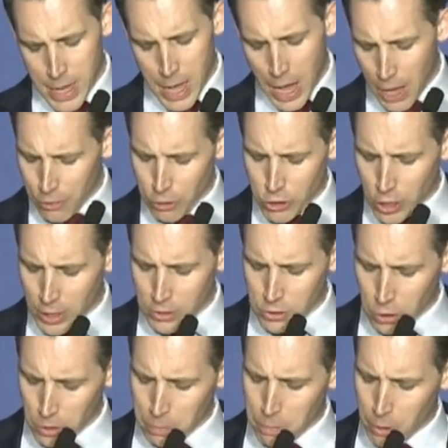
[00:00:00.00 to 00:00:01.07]
Author John
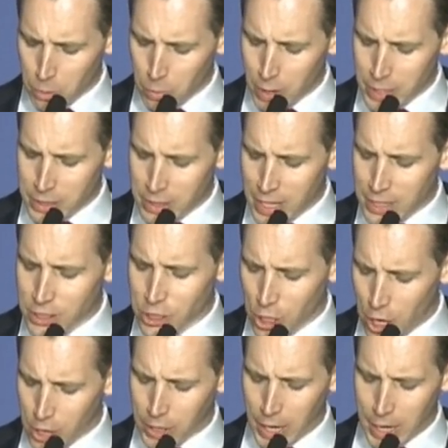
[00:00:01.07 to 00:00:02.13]
Stoltenberg writes that
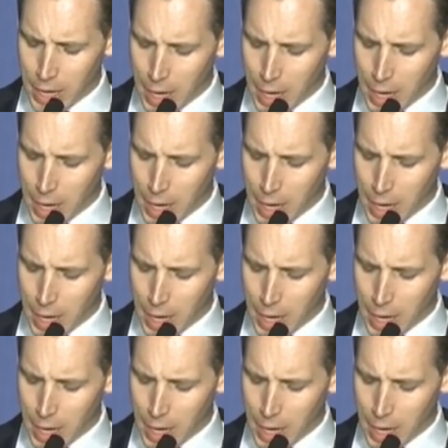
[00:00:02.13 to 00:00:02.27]
talking